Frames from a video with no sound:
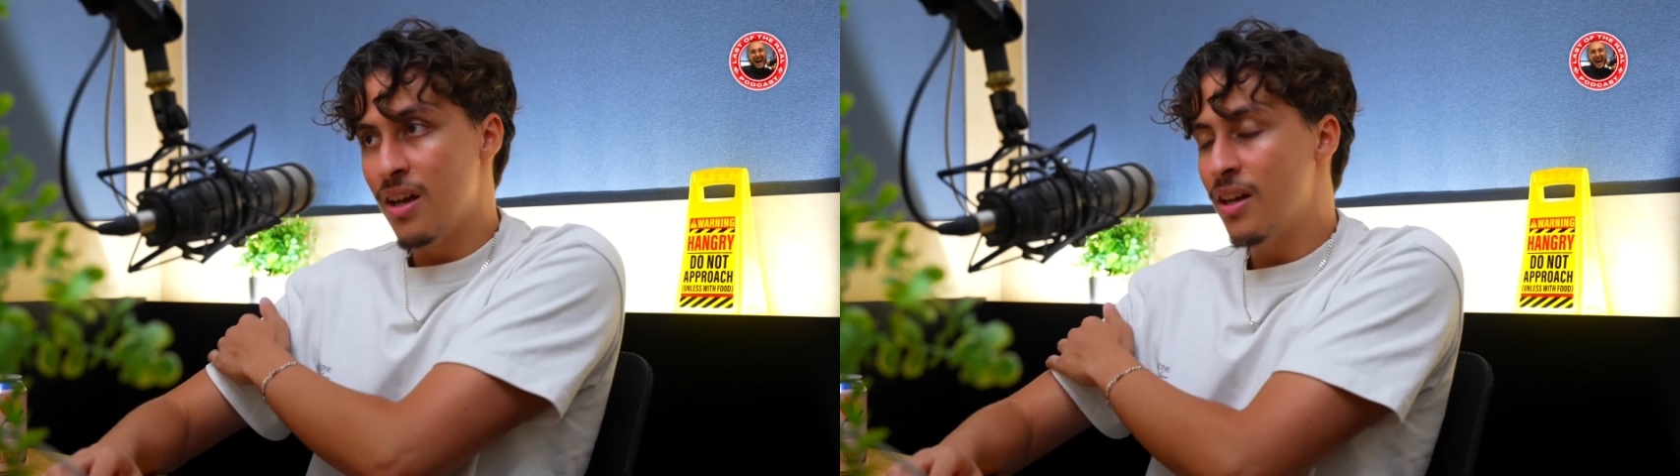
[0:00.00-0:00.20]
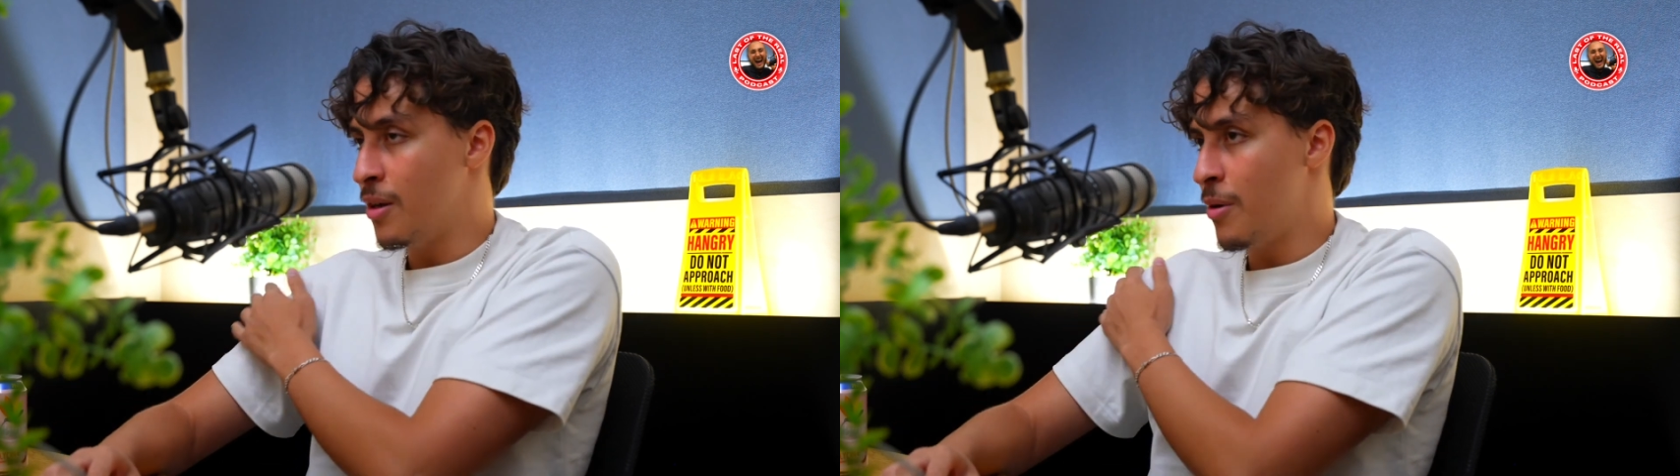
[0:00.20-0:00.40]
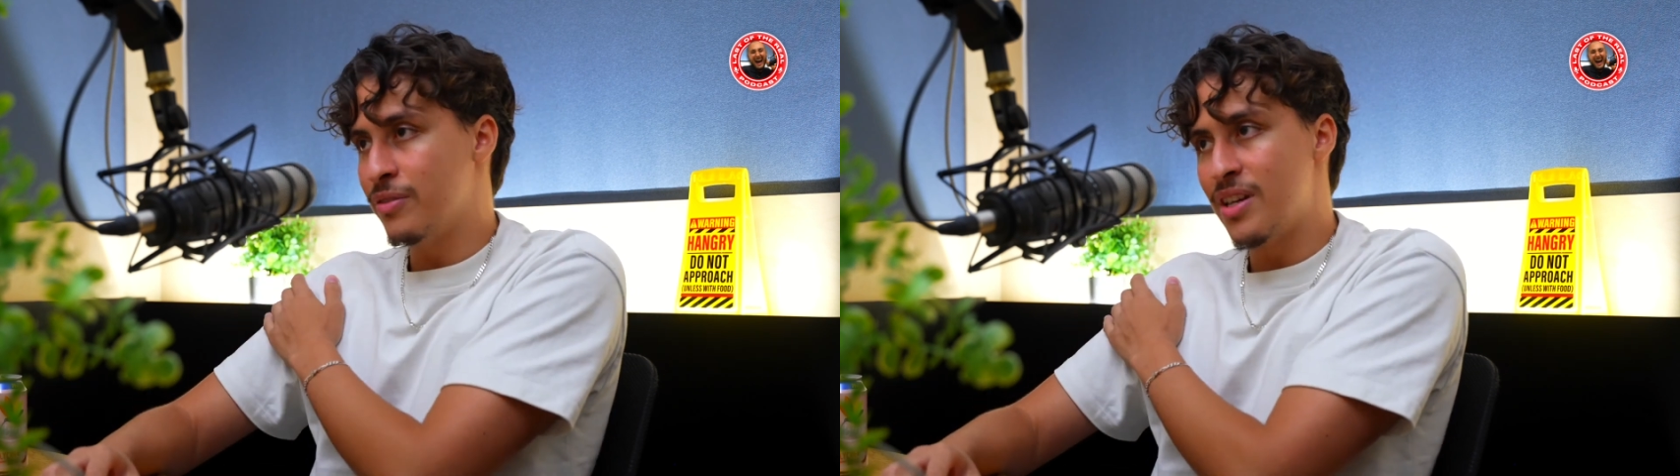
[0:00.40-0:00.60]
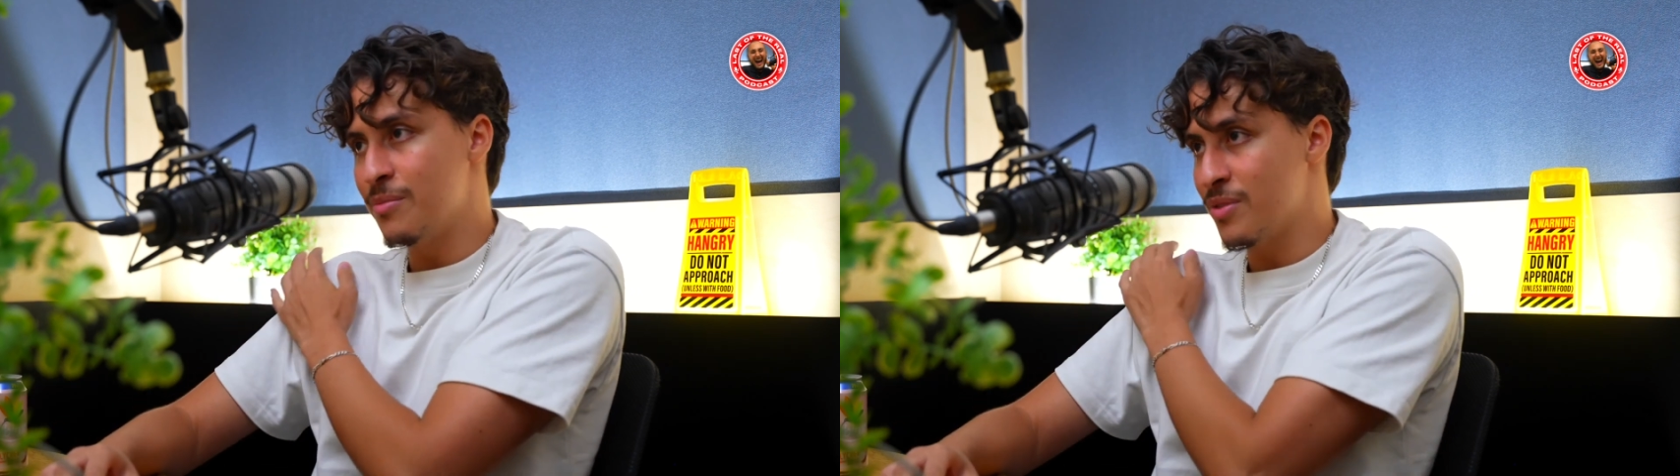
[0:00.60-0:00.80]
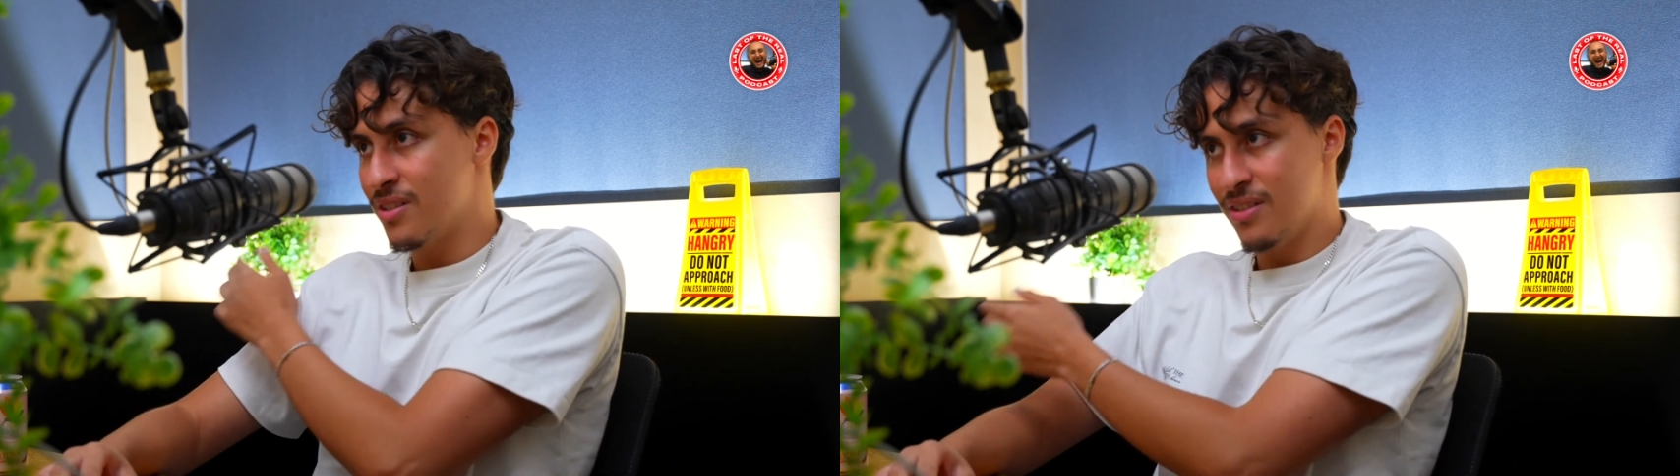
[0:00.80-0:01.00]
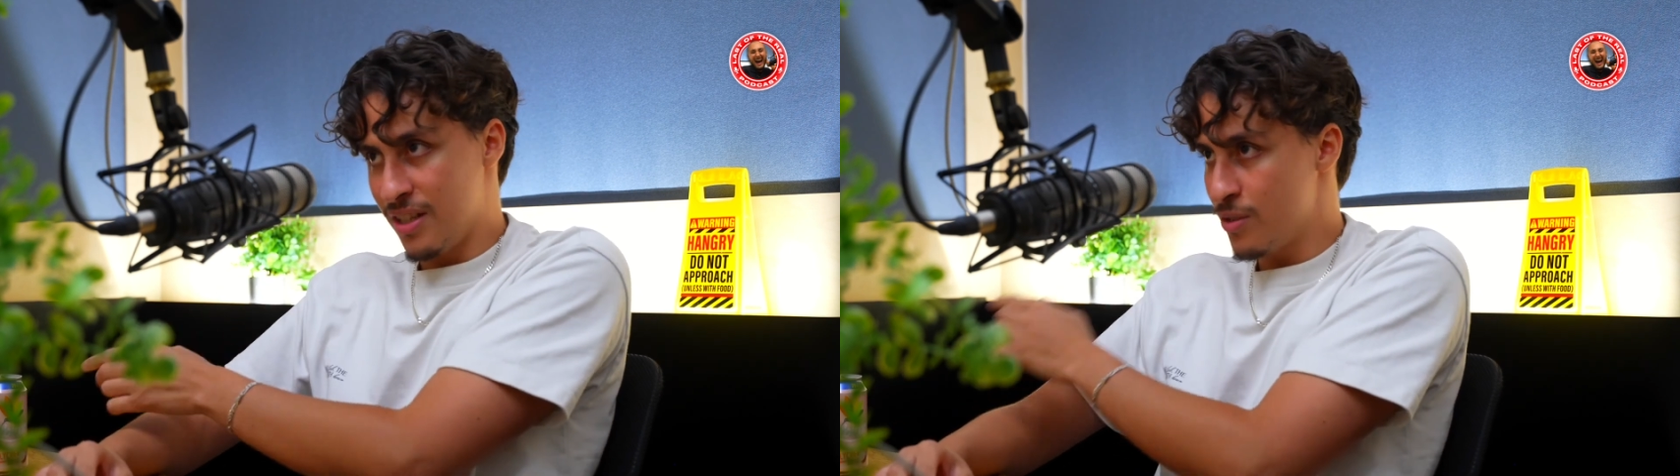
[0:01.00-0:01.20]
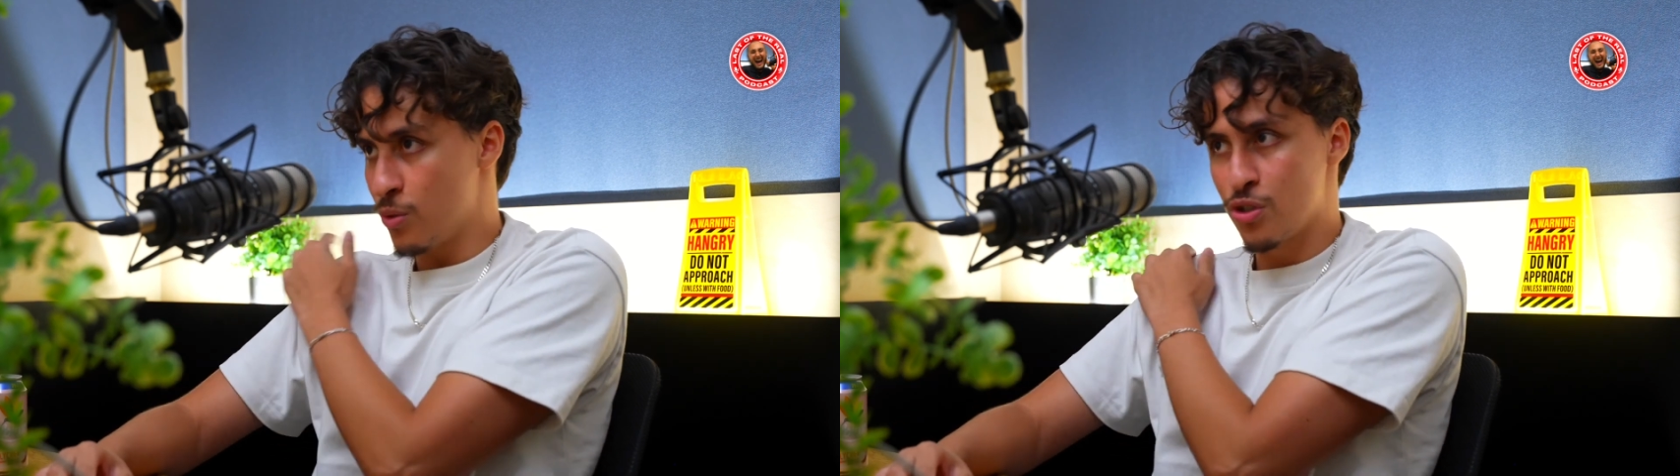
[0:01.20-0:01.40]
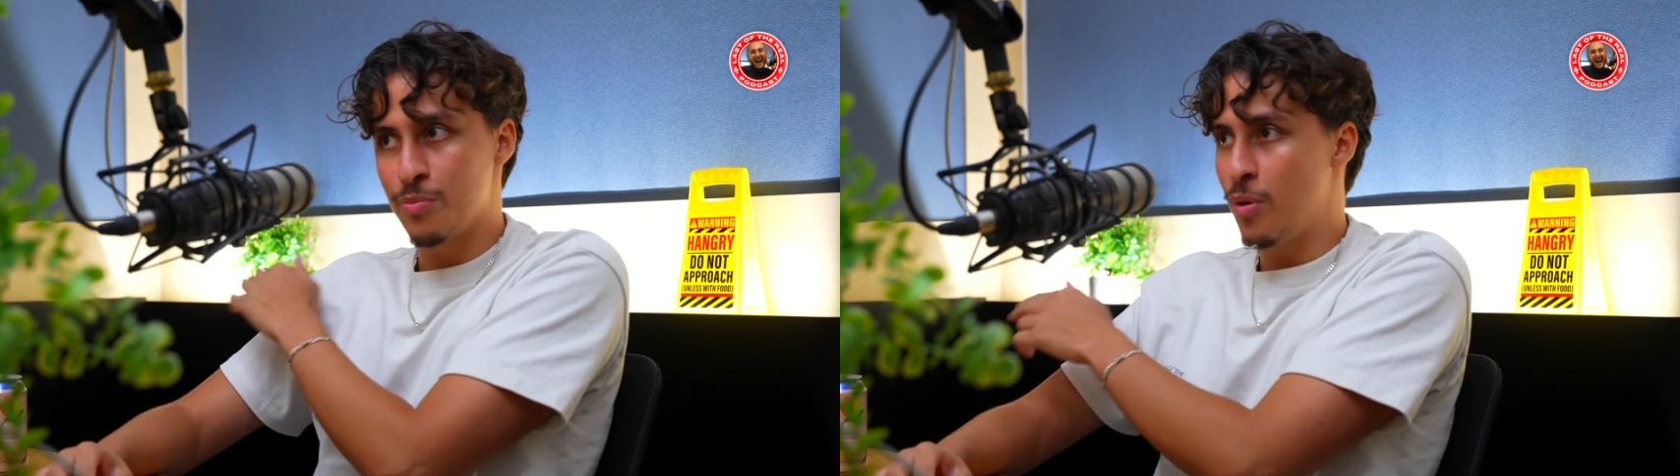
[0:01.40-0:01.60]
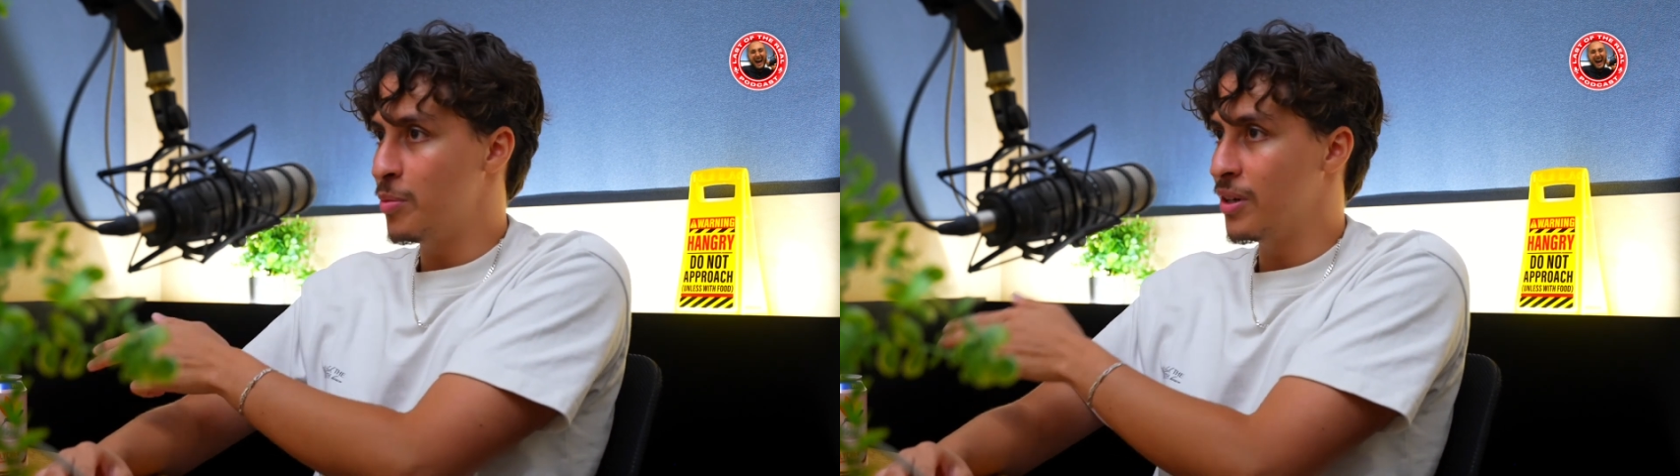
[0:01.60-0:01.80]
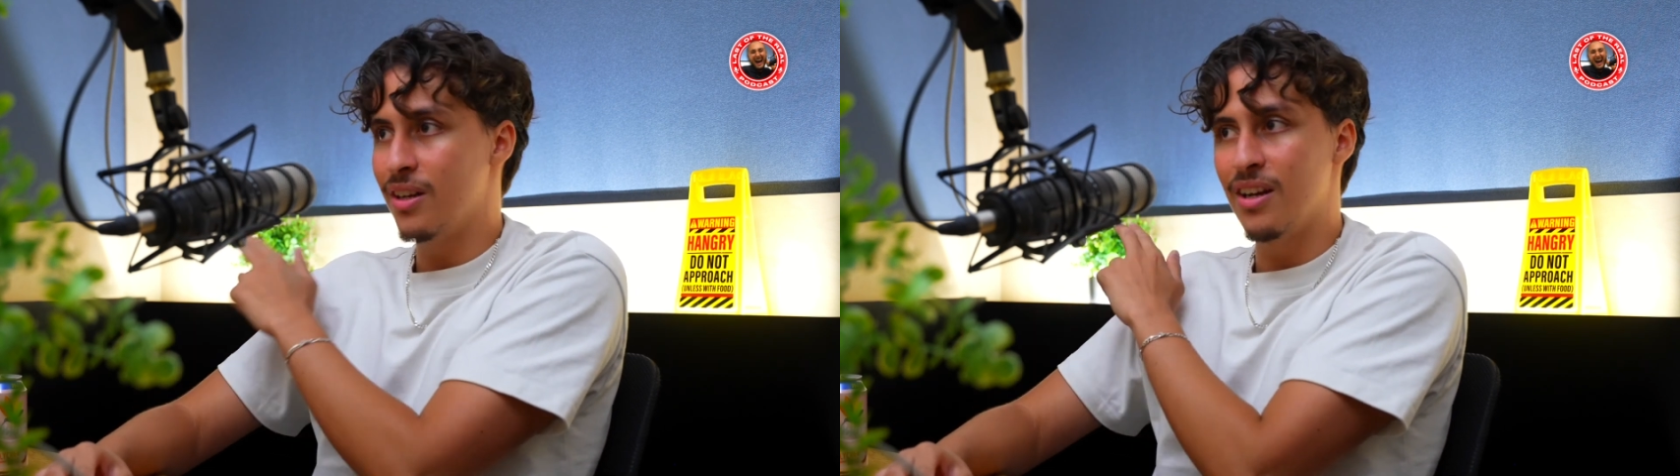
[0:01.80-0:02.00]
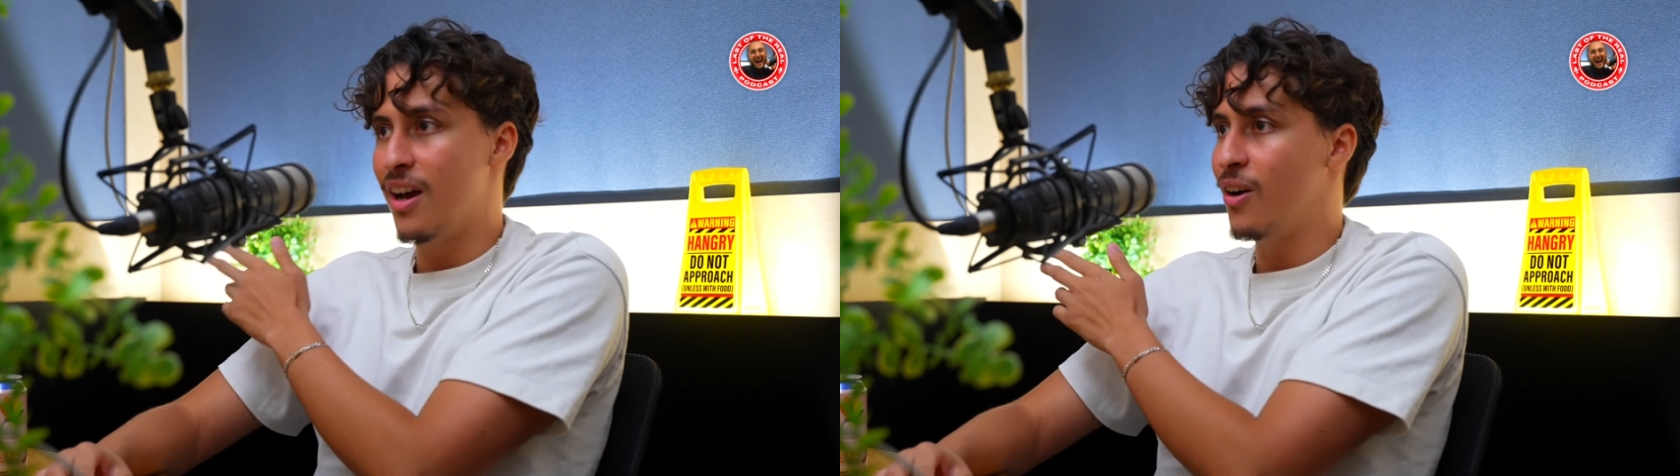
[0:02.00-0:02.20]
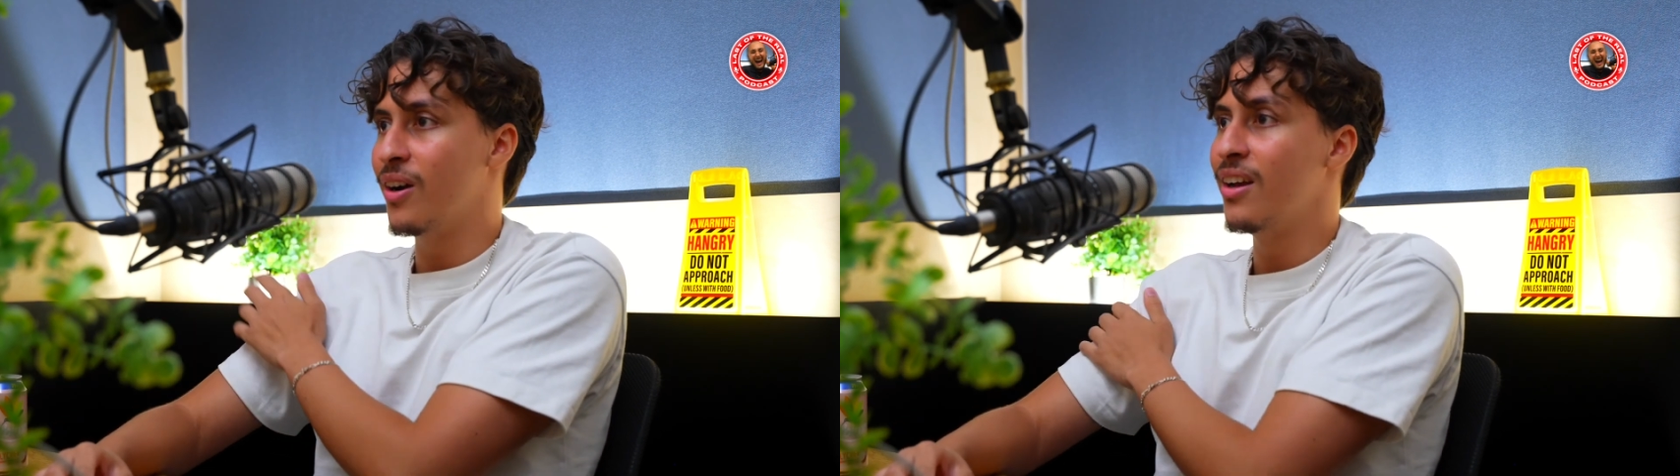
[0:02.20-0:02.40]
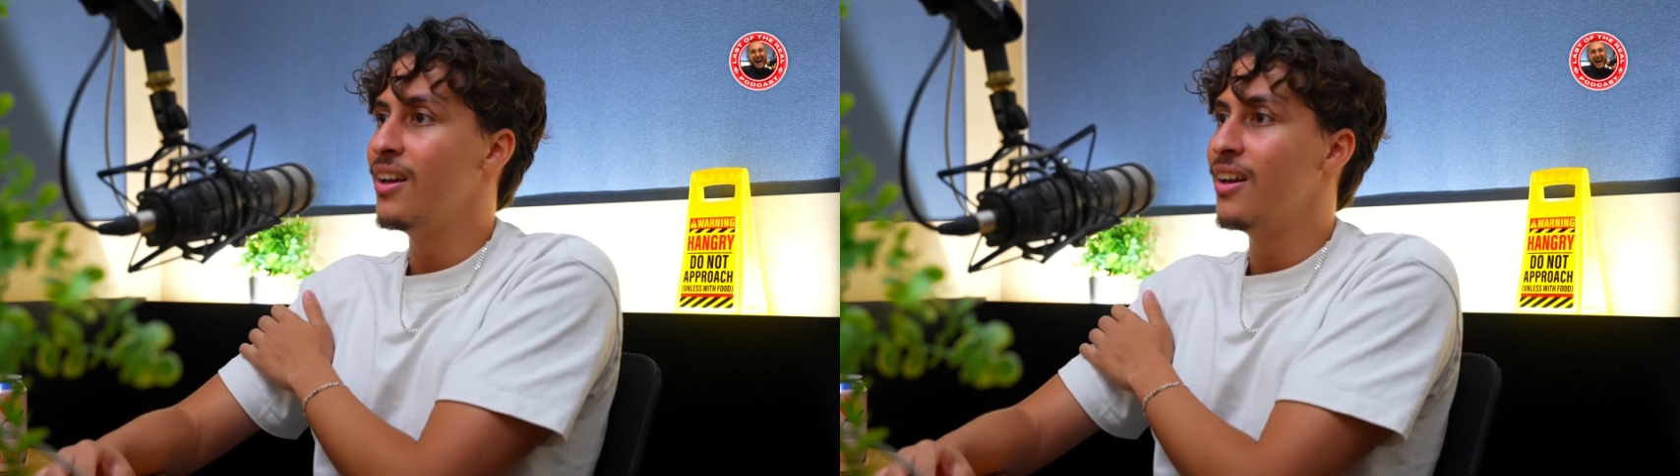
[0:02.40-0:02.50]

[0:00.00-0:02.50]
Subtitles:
The amount of times this was just popping in and out